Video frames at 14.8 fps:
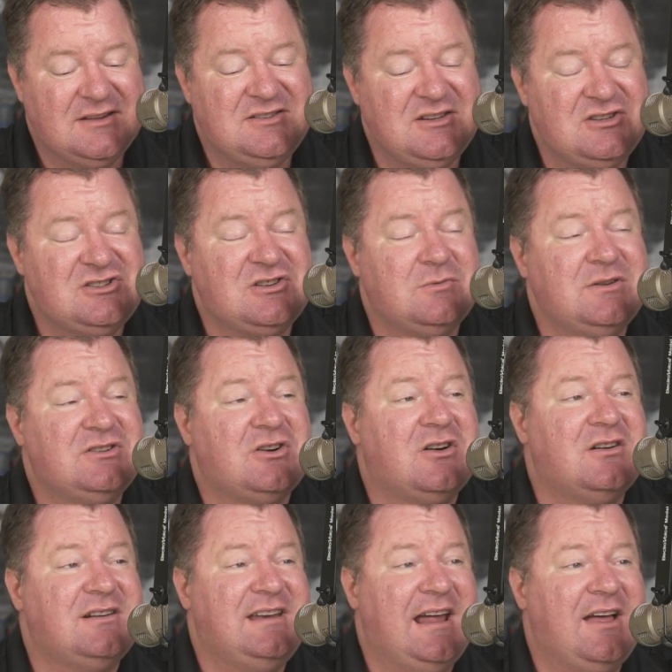sister went to
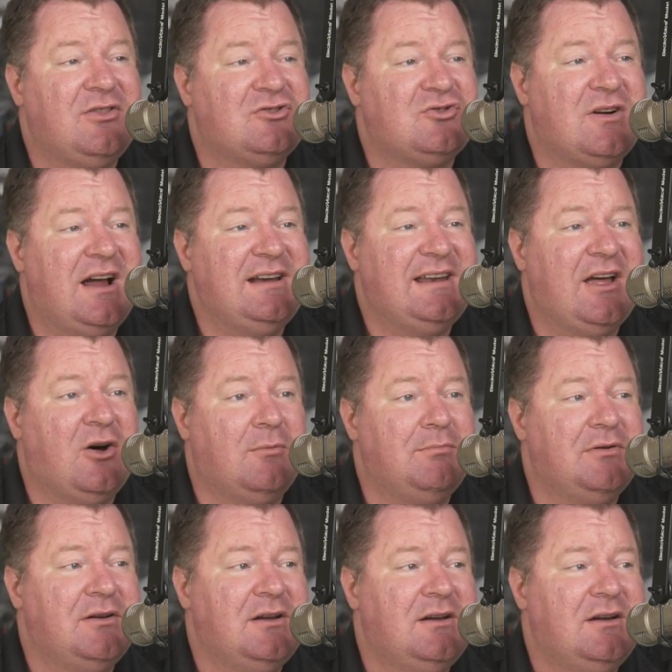her death trying to
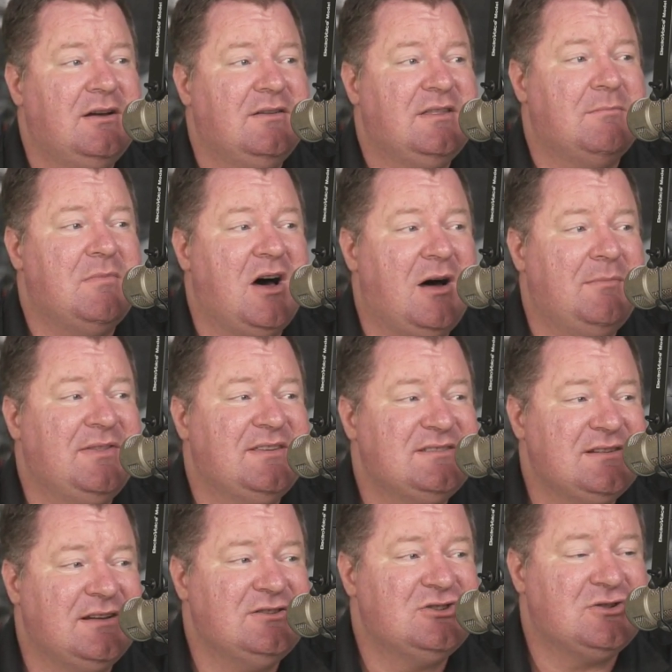help the mom and the
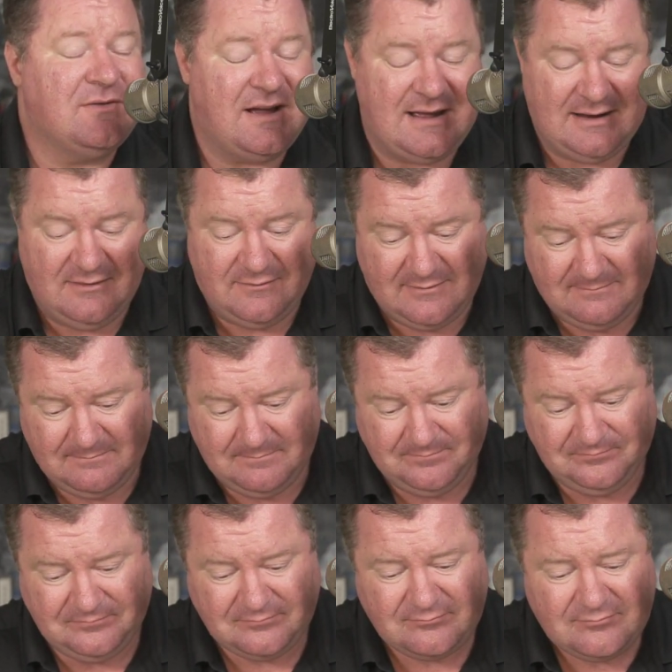son survive.
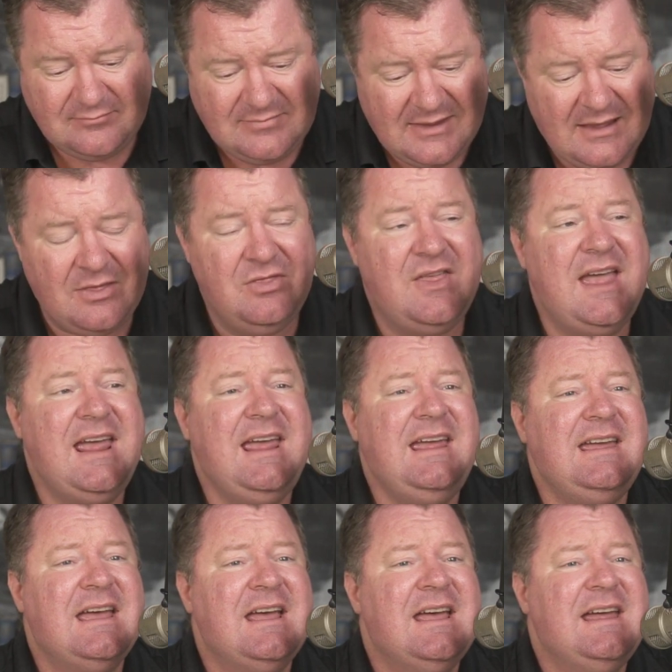
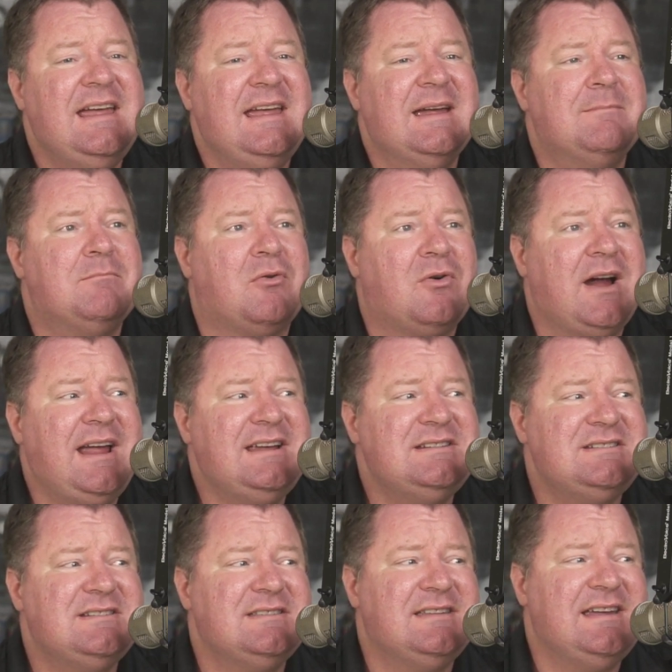They
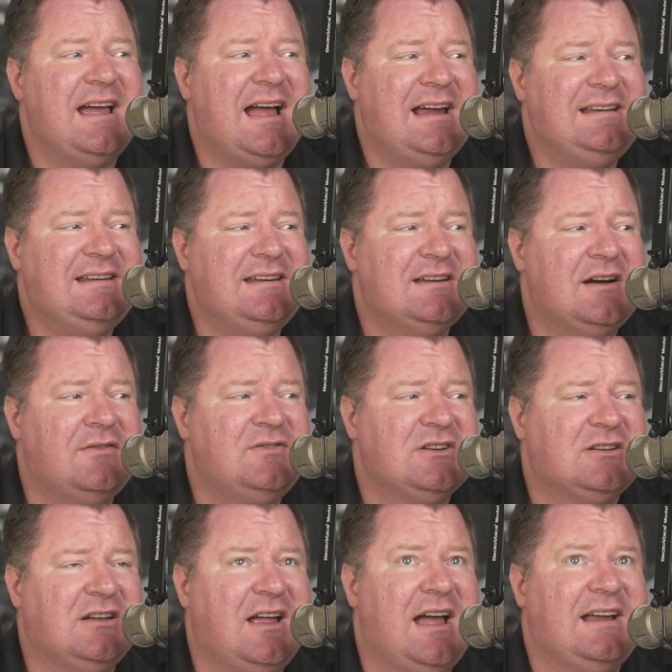embraced the idea of
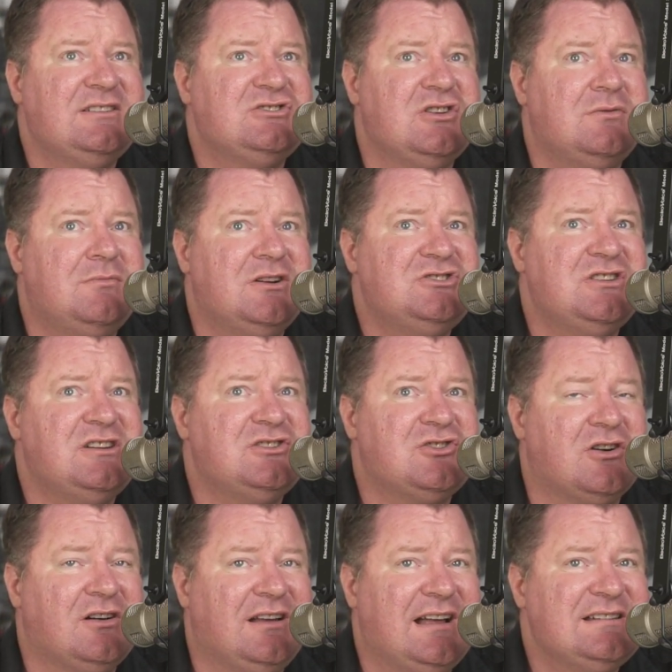decline so much and
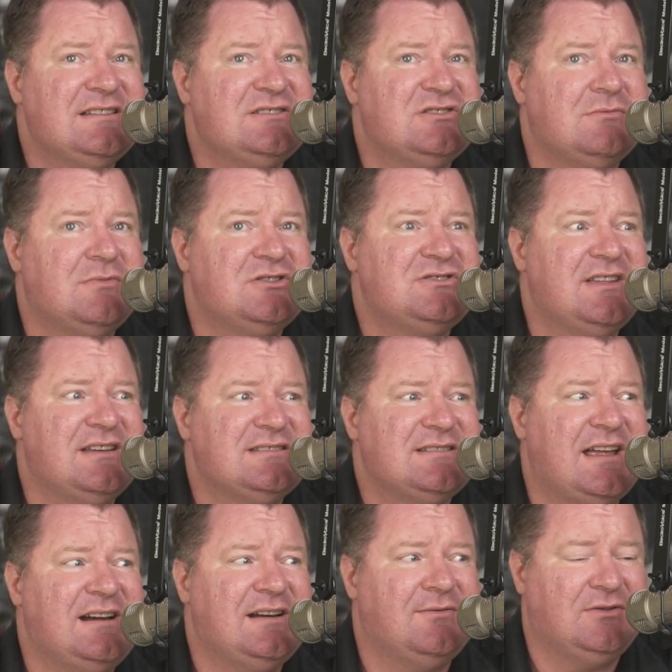internalized it so much they
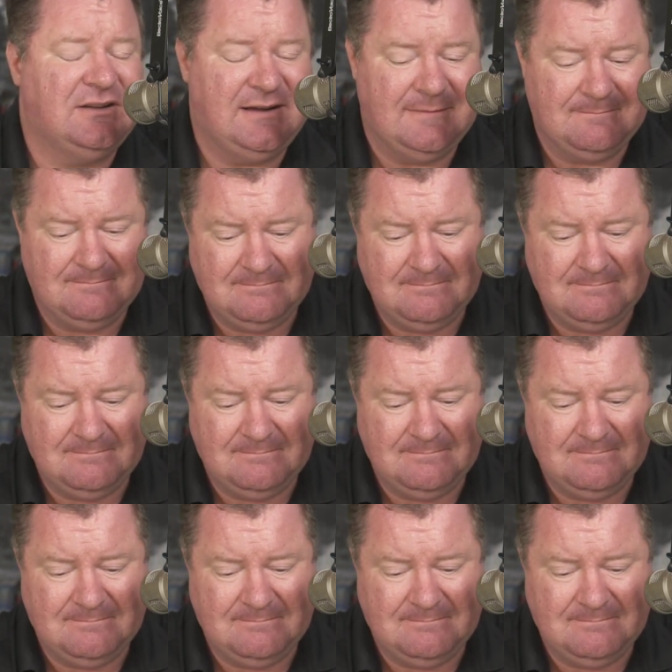decided to flee.